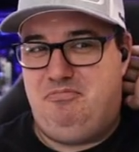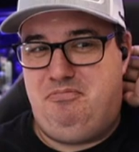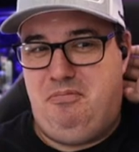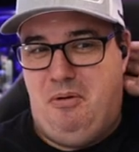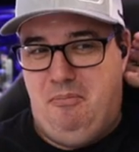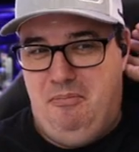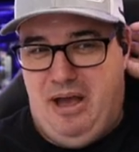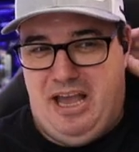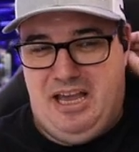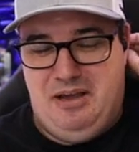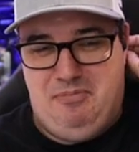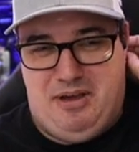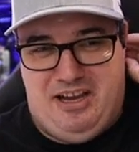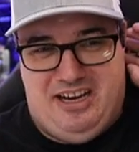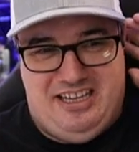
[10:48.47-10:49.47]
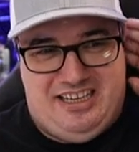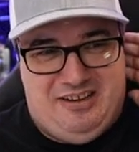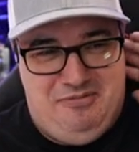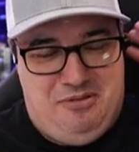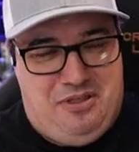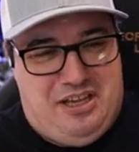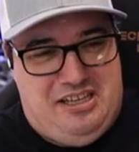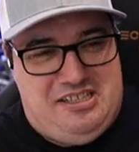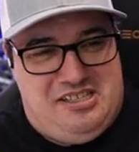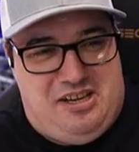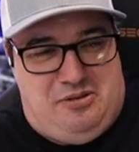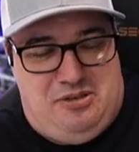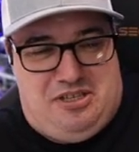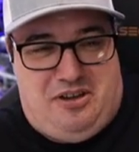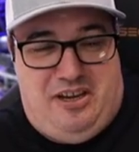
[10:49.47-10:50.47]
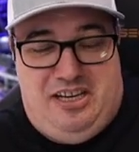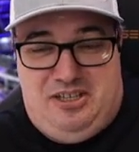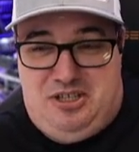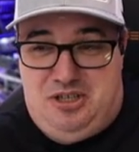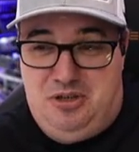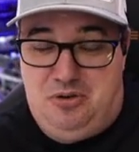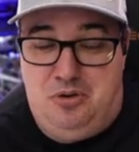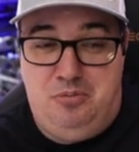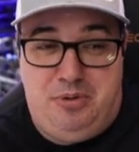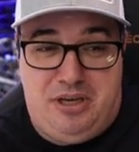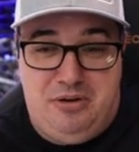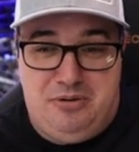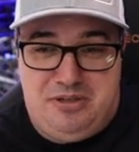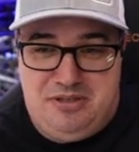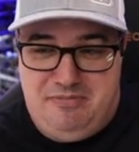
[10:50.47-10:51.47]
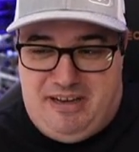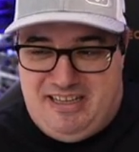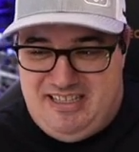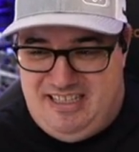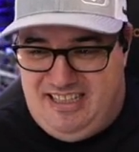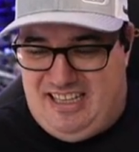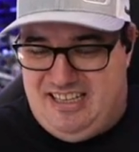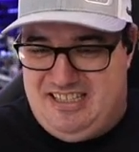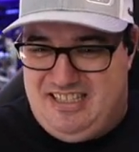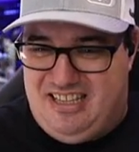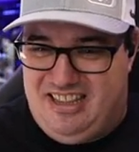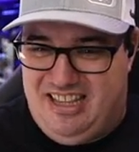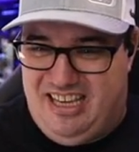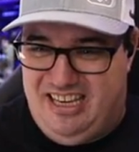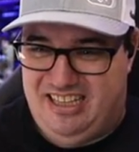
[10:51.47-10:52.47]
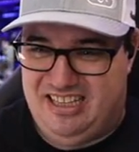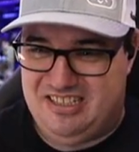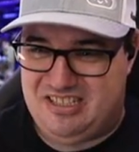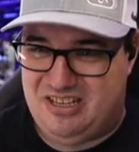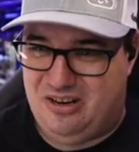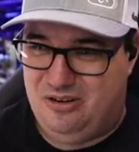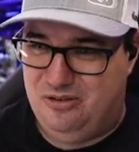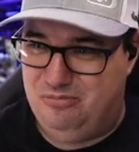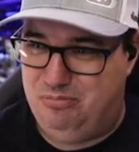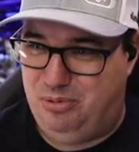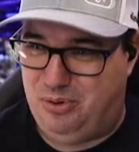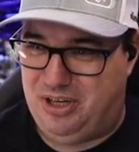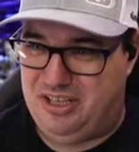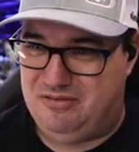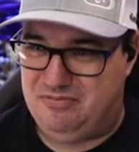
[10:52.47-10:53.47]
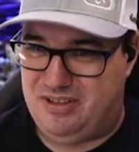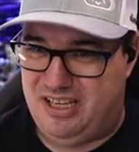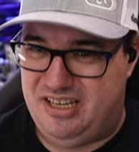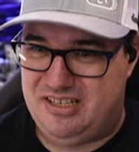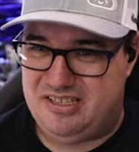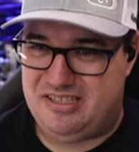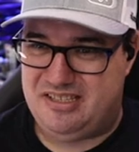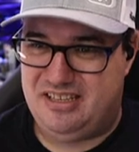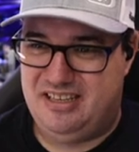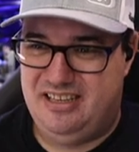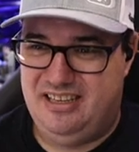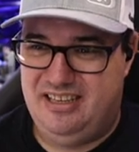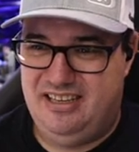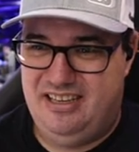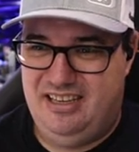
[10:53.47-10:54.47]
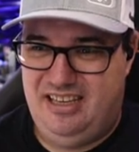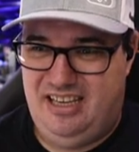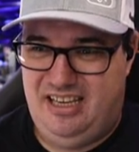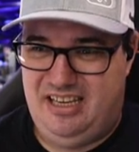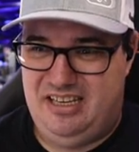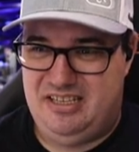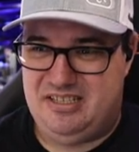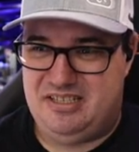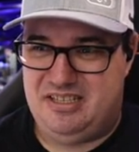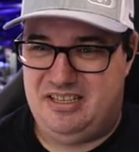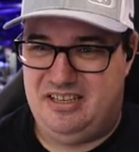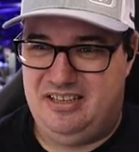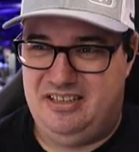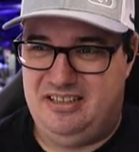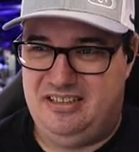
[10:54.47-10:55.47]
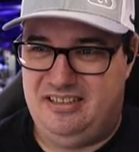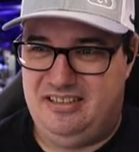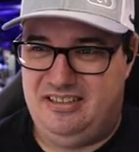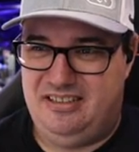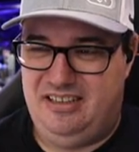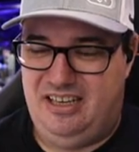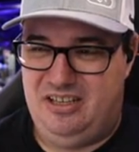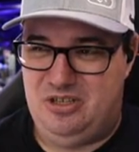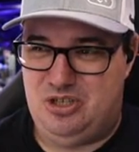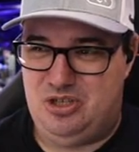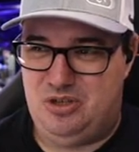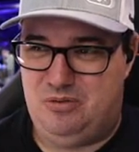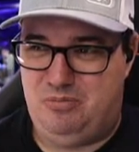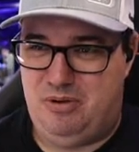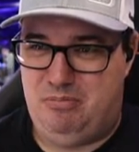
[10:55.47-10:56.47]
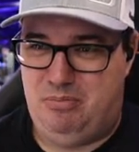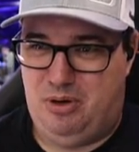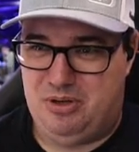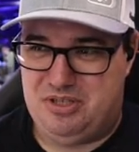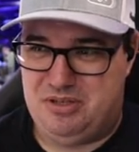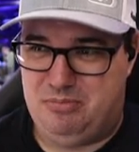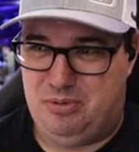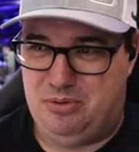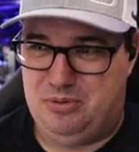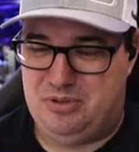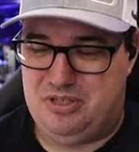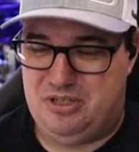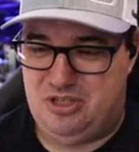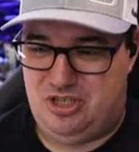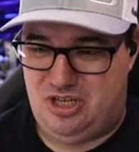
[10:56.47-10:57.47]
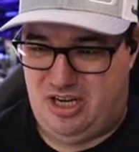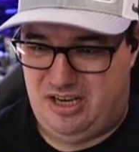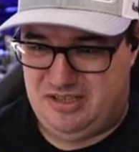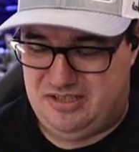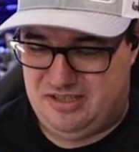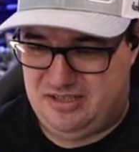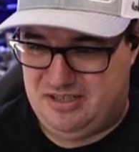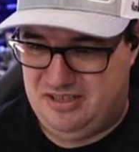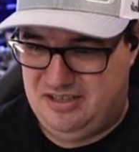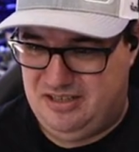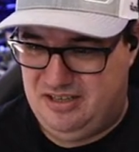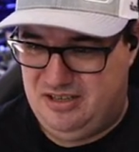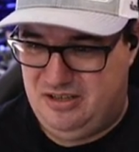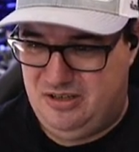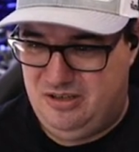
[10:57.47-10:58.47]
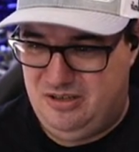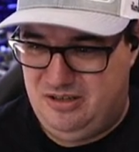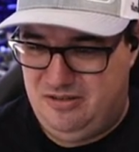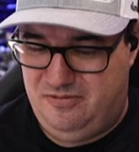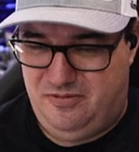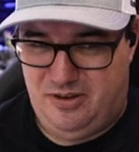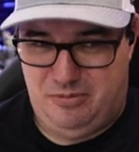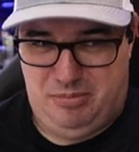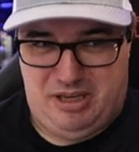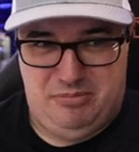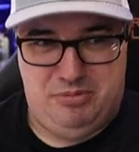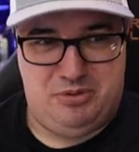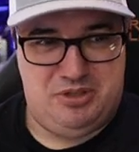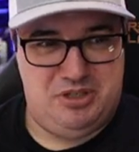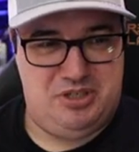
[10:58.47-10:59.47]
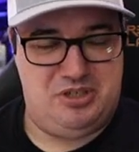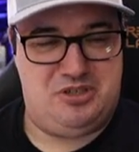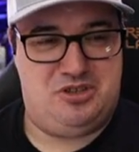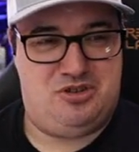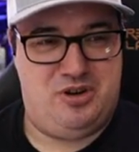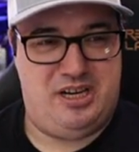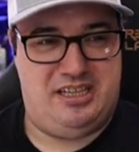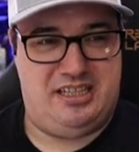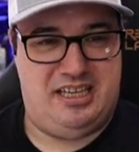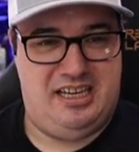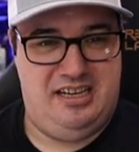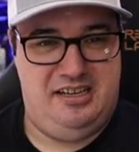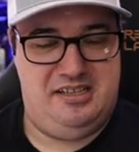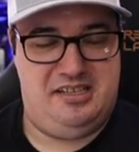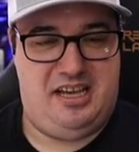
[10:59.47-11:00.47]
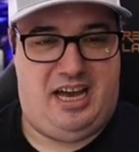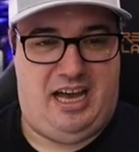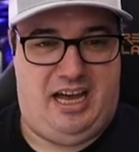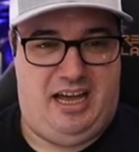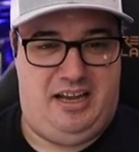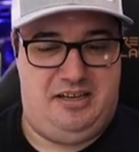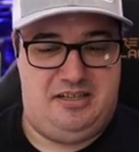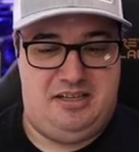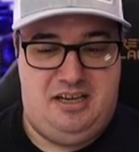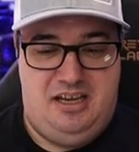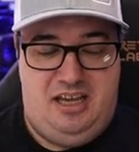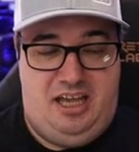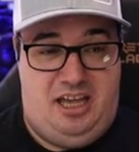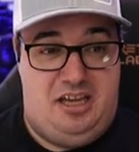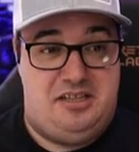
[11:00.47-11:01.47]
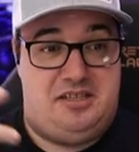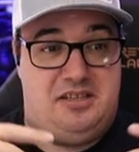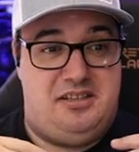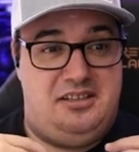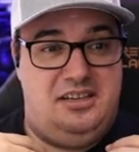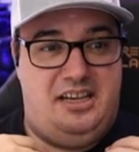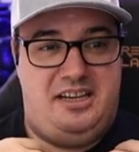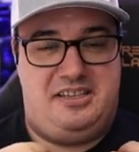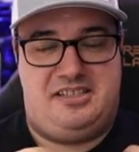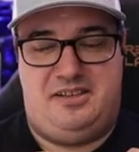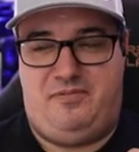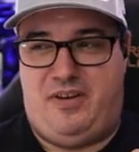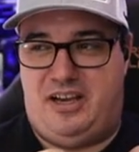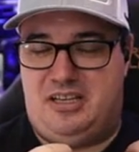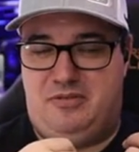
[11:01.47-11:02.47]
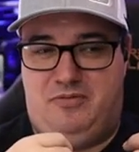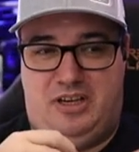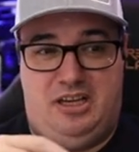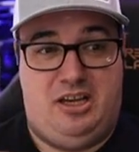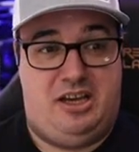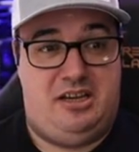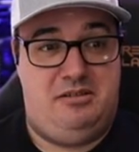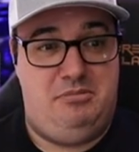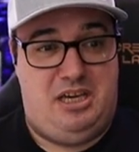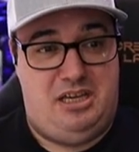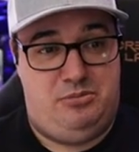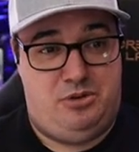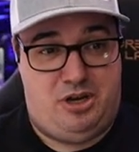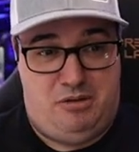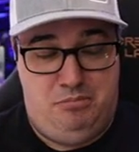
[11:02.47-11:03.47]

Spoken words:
Maybe, I don't think so. So it should all be automatic. That's the thing. That's the whole point of this, is that it should be possible to just, for people to just trigger these, and it's effectively like me when I'm